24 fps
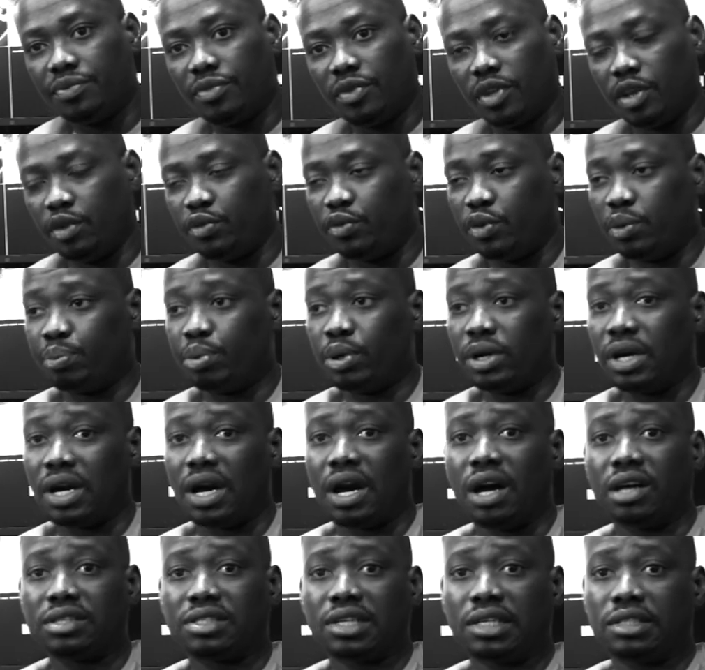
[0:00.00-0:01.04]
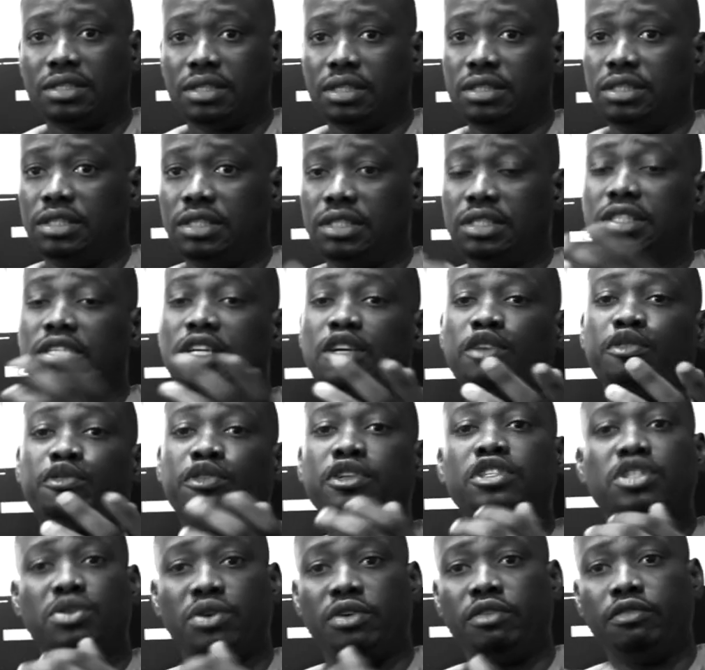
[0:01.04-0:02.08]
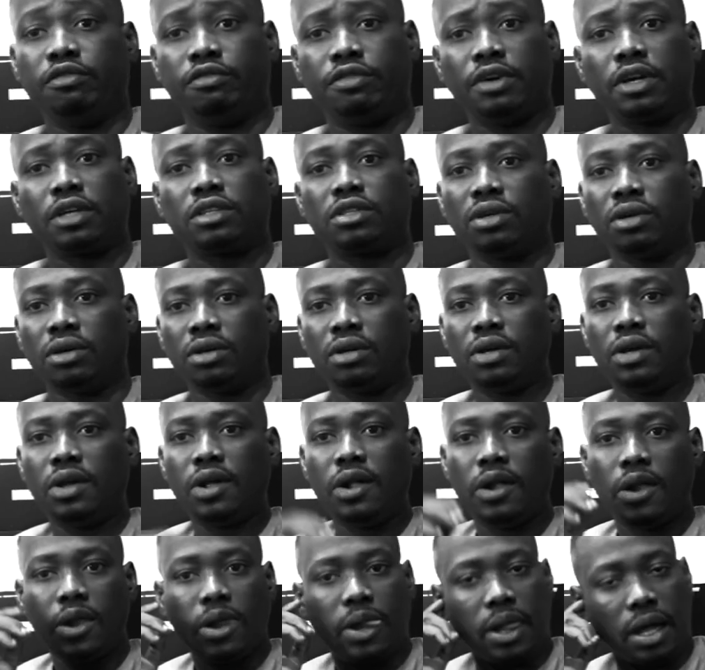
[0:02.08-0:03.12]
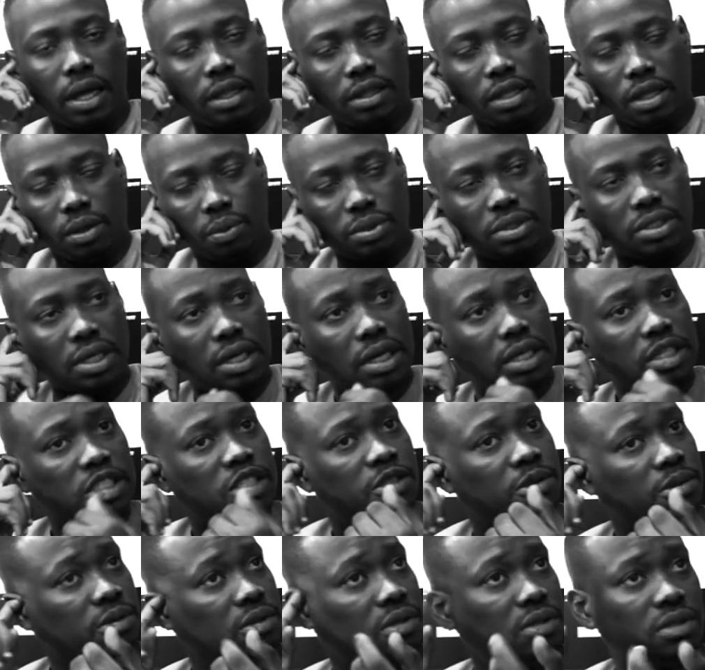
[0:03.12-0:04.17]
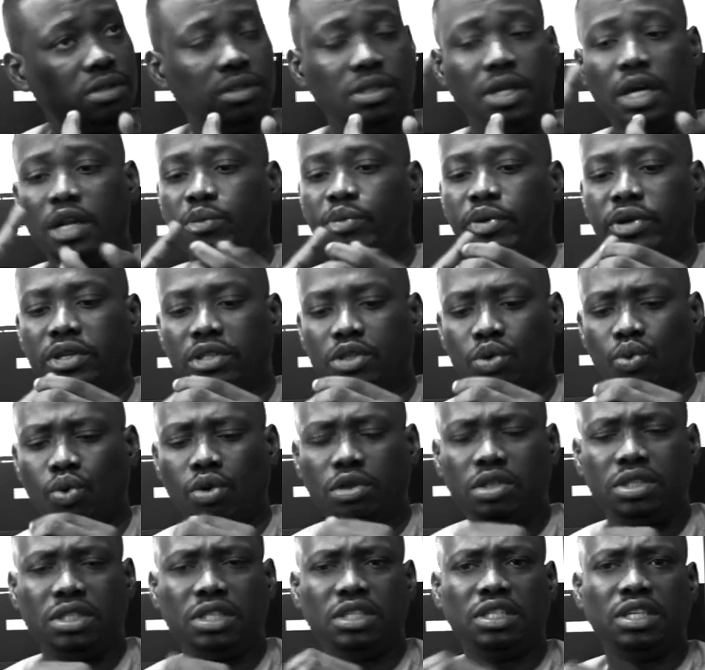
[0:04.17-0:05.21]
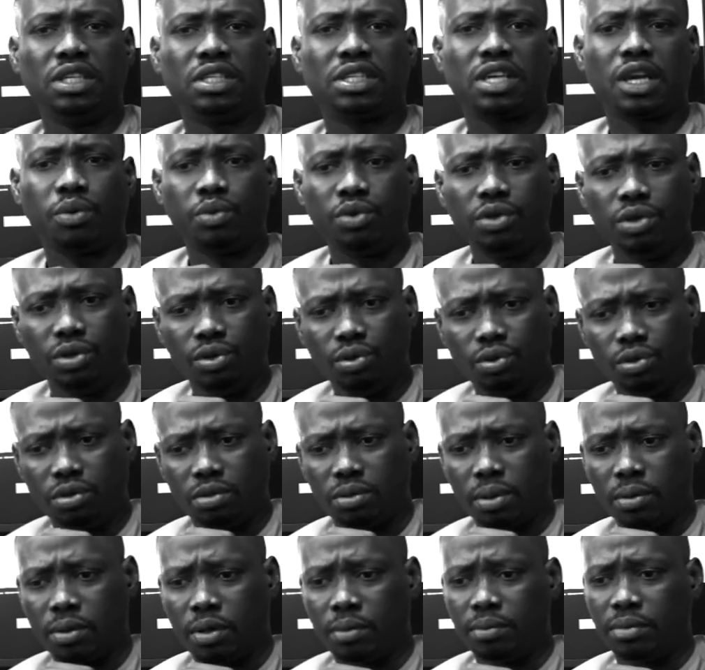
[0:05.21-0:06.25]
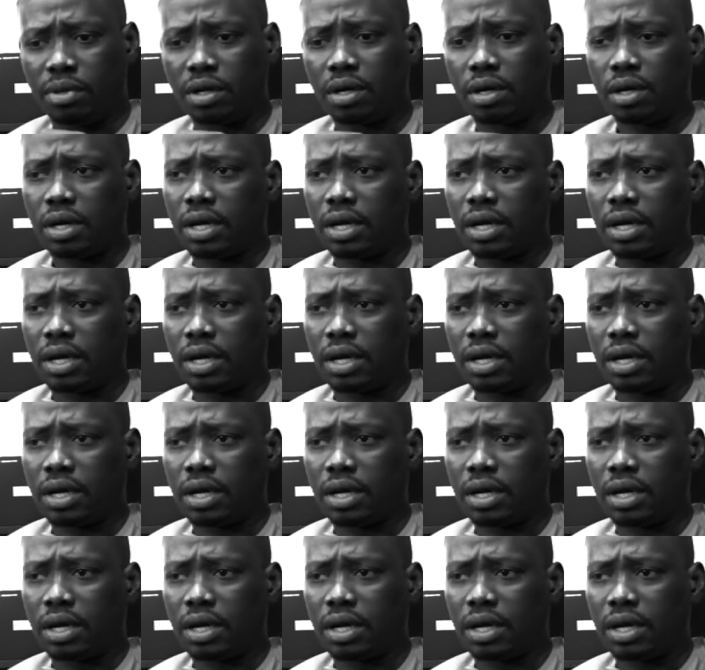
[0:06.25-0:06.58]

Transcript: If you put it out as a DJ featuring Vector, and then we started deliberating what DJs can we use, blah, blah, blah.